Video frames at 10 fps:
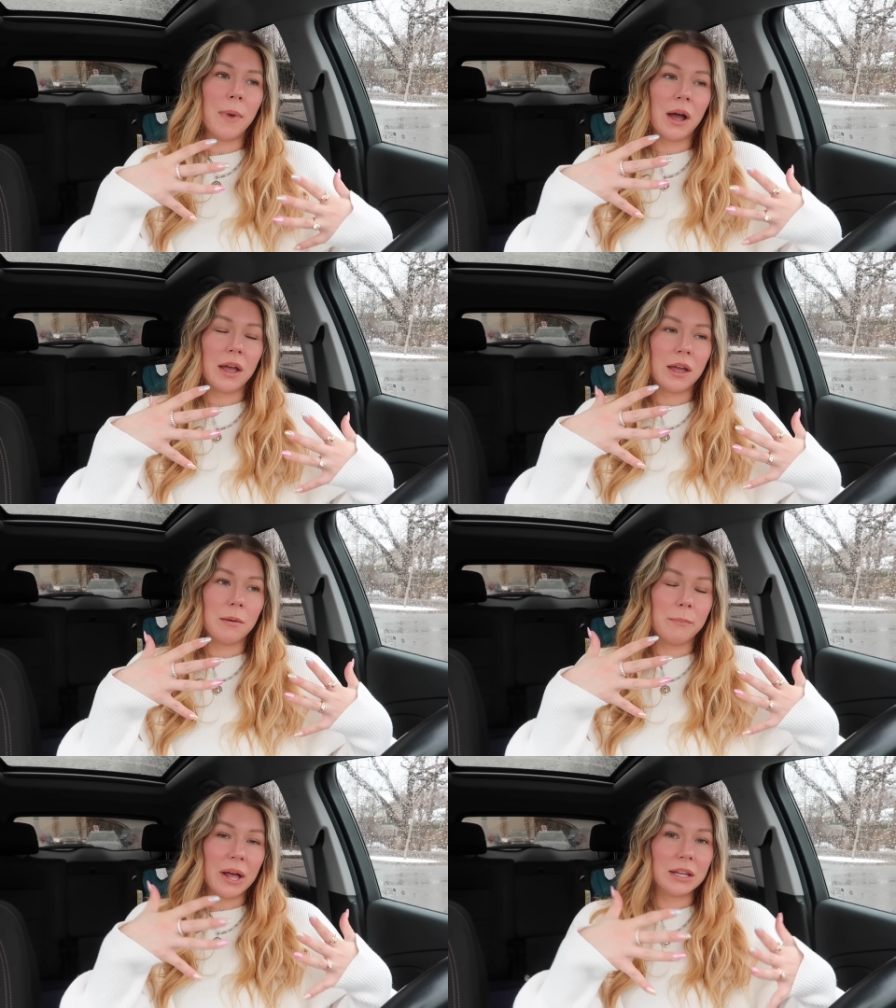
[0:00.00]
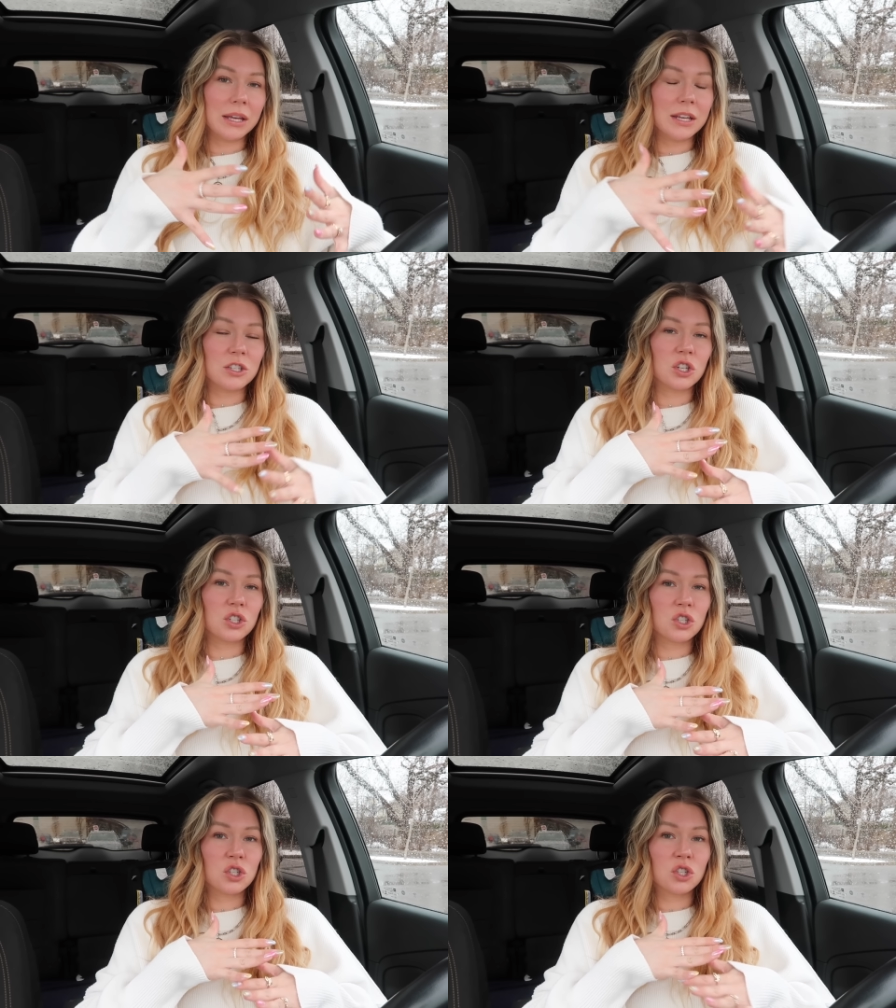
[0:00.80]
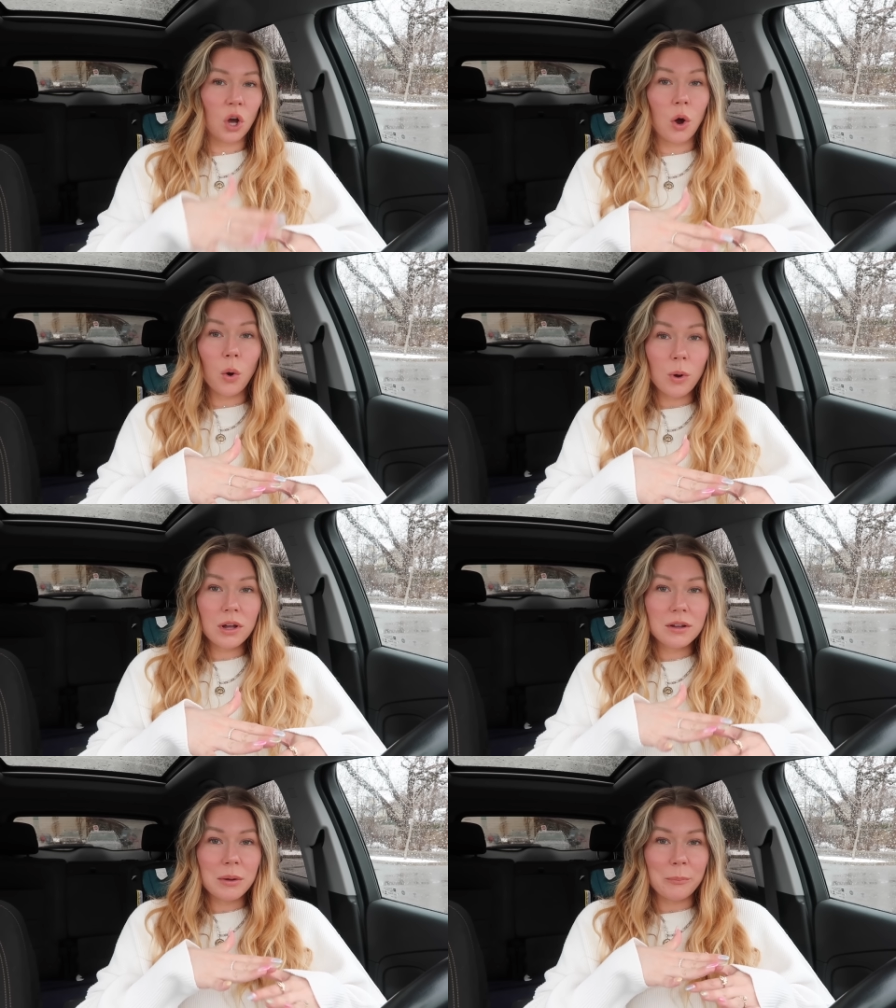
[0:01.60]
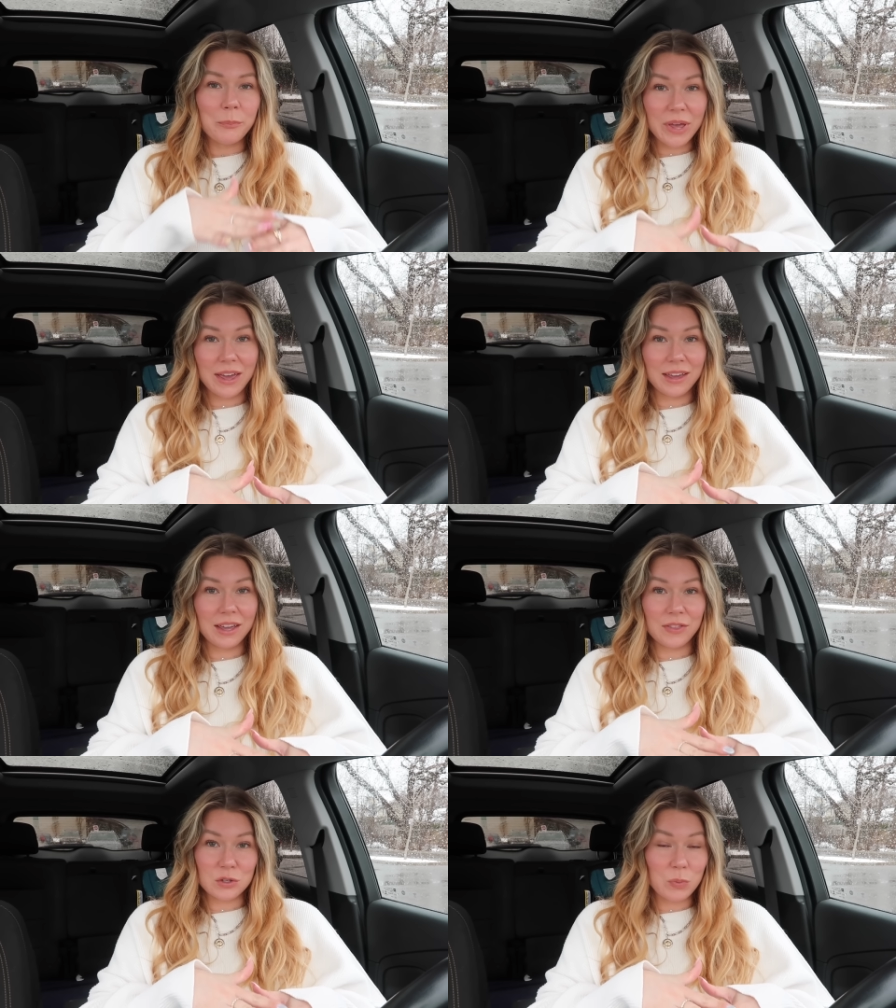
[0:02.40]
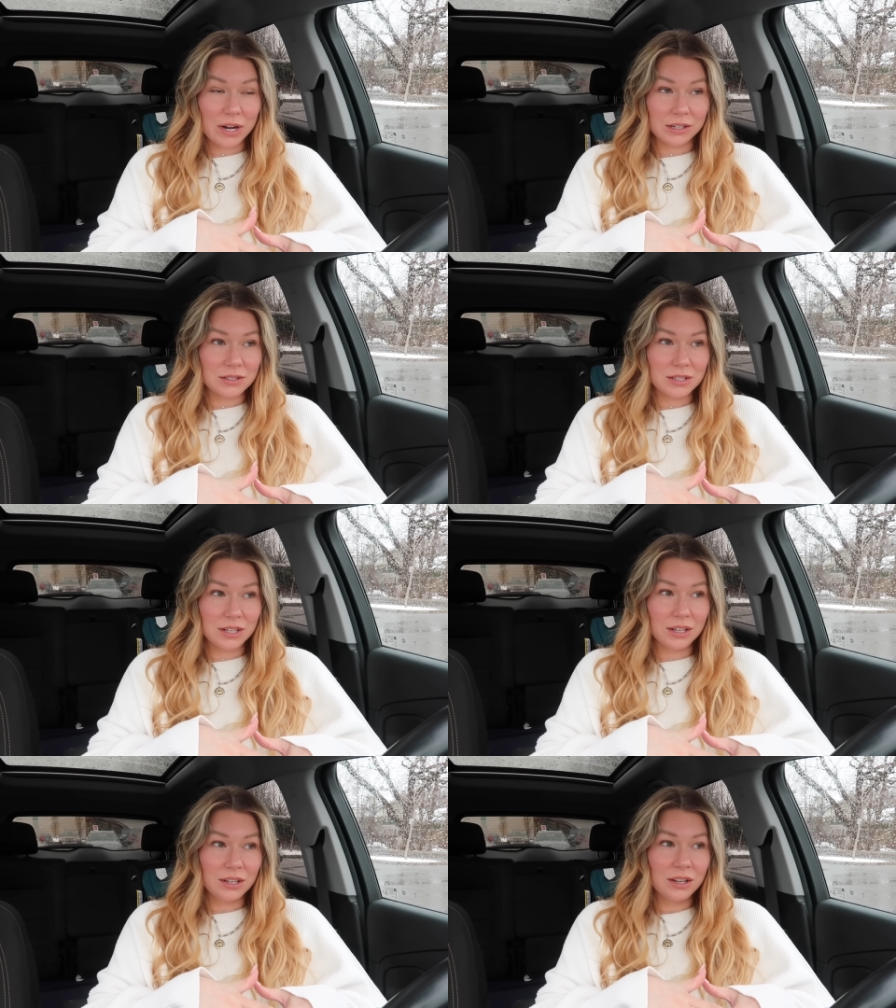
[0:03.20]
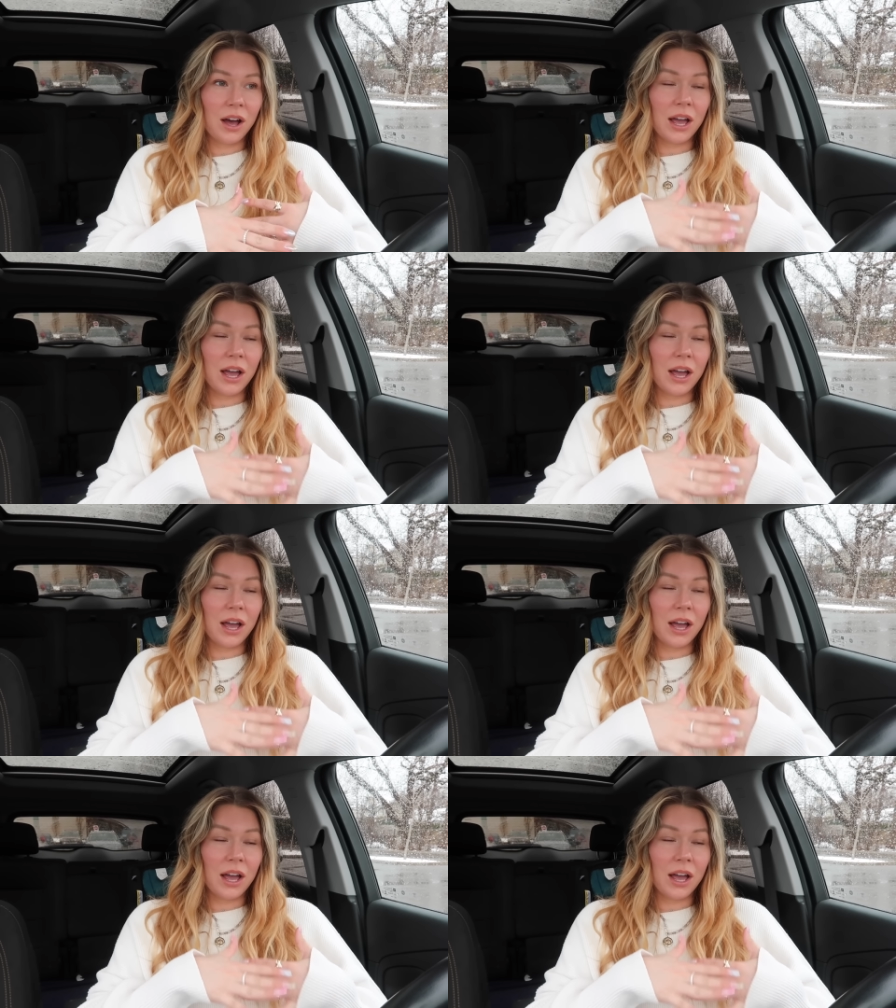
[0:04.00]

My belly is so big in this pregnancy.